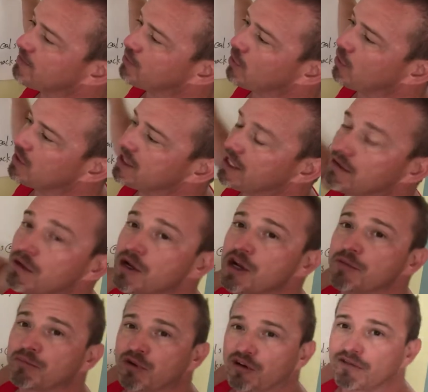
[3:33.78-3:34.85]
of protein
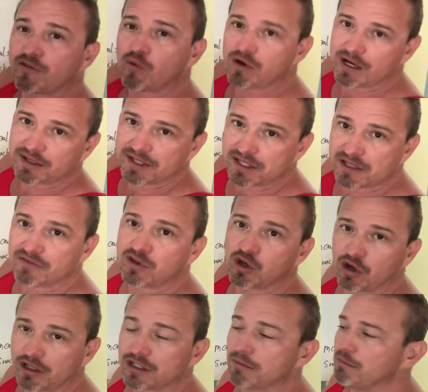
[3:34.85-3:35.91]
per four ounces of
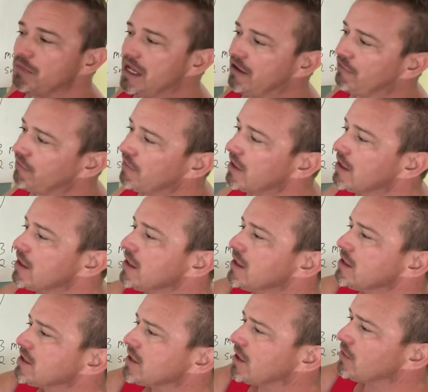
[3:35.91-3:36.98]
cooked beef.
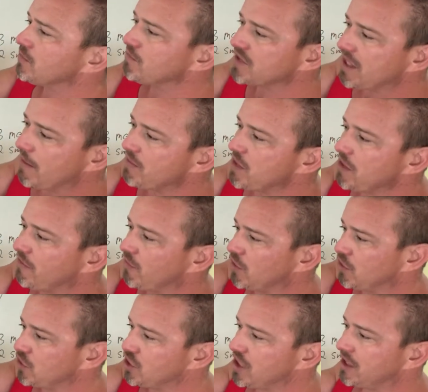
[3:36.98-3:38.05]
So same thing for
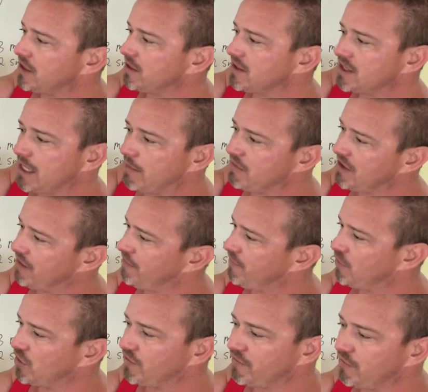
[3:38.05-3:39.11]
your chicken, same thing
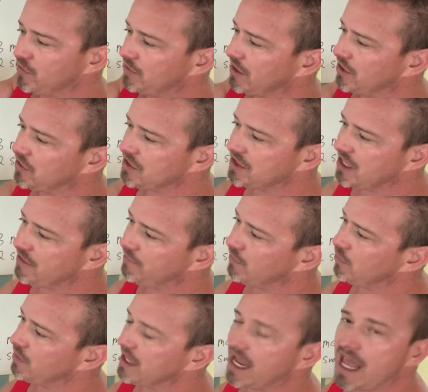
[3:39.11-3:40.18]
for your fruit, uh, your
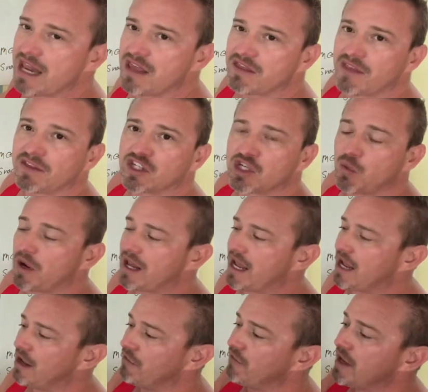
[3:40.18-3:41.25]
seafood, anything that you want to
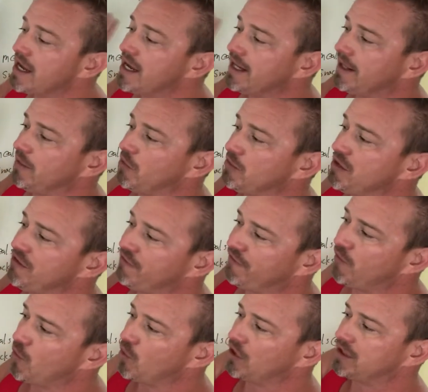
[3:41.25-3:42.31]
have. It would be
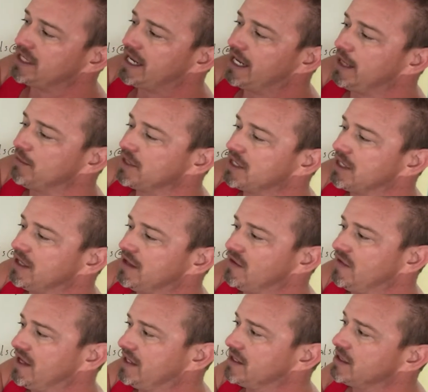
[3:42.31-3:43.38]
four times
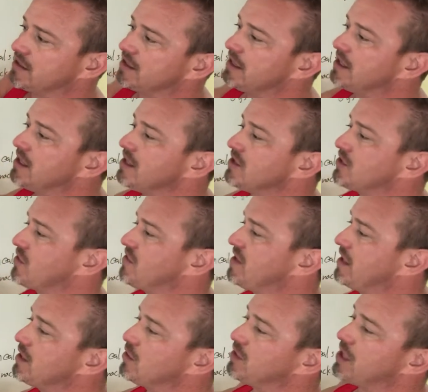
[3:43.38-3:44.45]
this. So
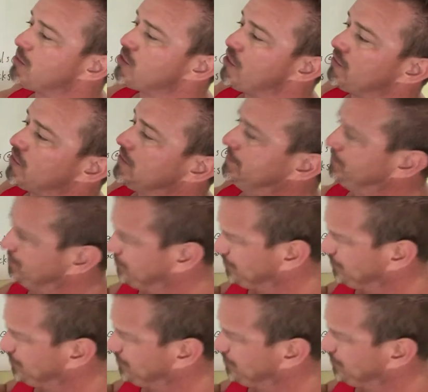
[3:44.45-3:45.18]
then you'd come over,